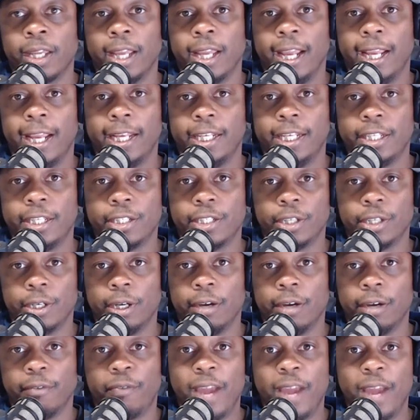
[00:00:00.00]
and he's
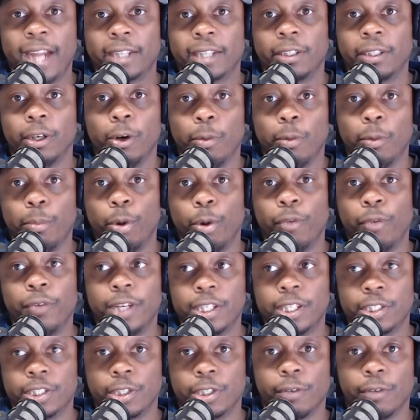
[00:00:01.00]
a factor on both
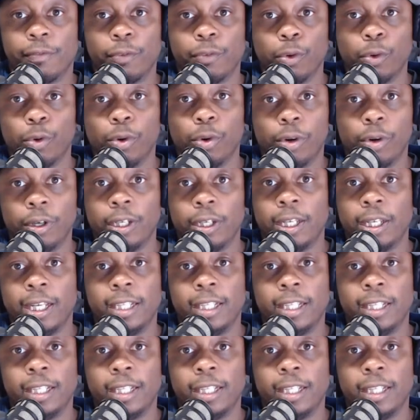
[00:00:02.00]
ends of the floor.